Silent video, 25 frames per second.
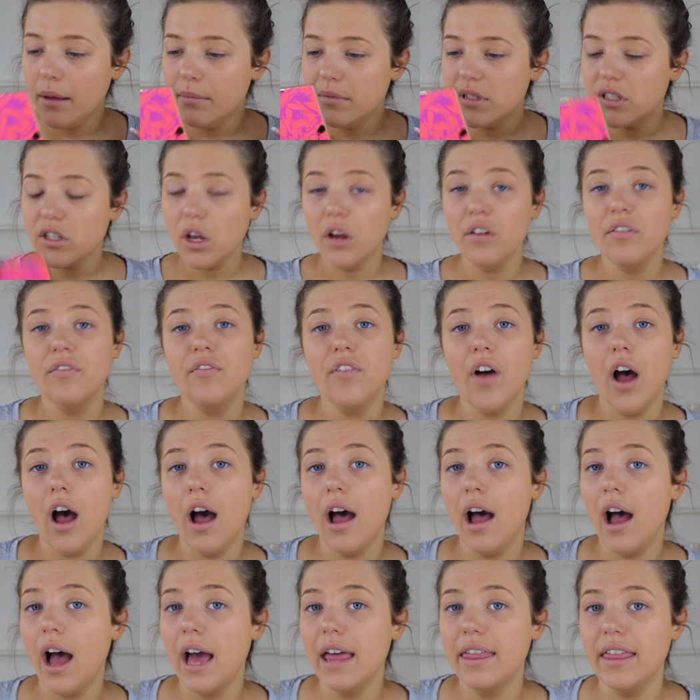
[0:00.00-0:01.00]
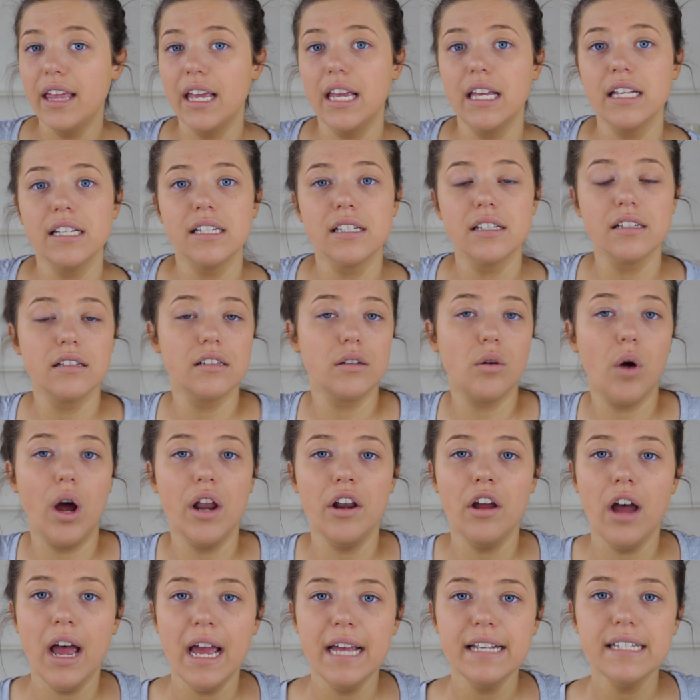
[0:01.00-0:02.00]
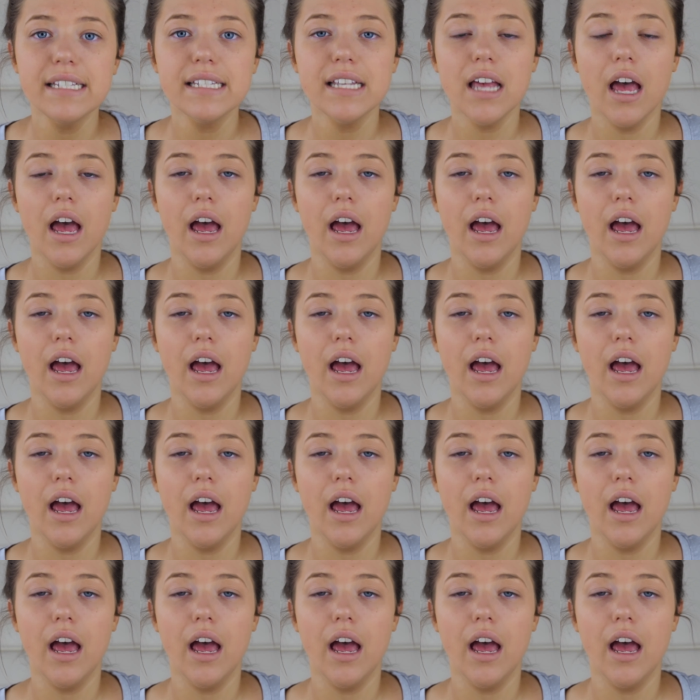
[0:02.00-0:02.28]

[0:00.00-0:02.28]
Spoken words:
So far, I think it's quite nice.